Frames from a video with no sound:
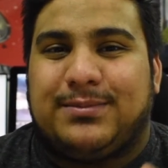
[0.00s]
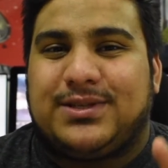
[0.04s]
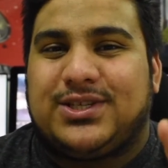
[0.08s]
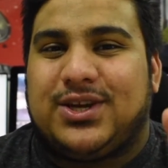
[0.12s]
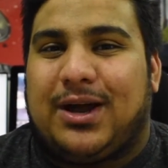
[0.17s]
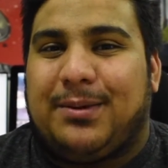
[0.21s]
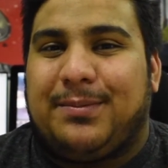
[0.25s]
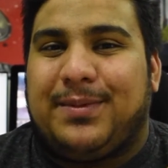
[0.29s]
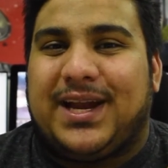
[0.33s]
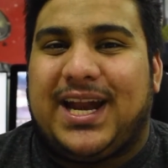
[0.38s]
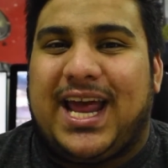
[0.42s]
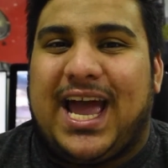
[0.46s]
So
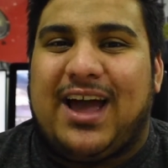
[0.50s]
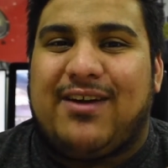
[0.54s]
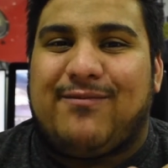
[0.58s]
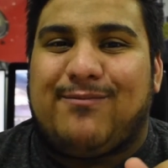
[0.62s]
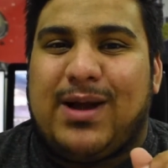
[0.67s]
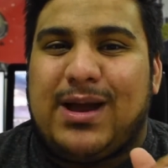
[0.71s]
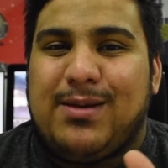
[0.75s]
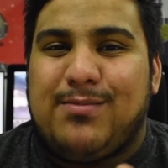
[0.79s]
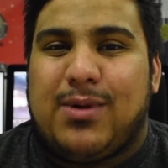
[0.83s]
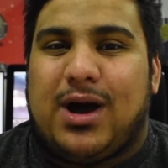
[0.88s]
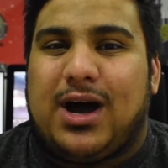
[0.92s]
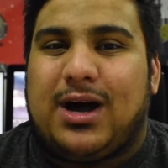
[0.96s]
I'm going to have
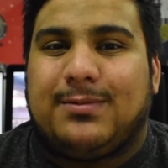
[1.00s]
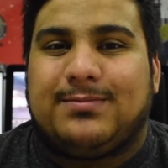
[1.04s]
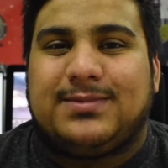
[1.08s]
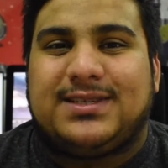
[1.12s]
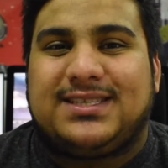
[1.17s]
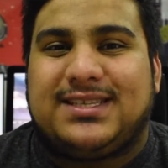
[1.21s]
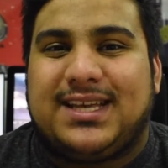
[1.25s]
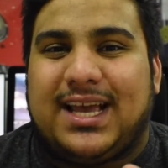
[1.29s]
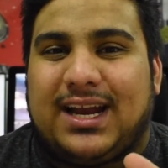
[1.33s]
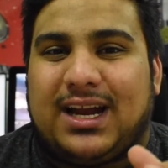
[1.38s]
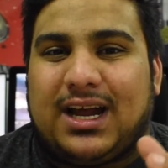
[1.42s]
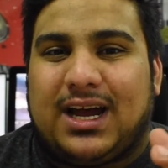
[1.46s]
my mom
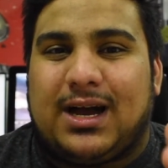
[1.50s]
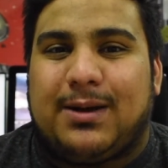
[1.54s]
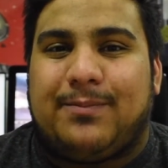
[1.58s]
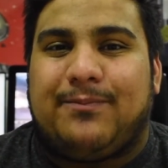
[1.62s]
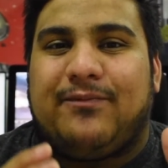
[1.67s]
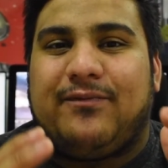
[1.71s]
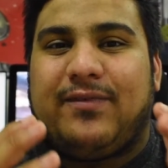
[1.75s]
set up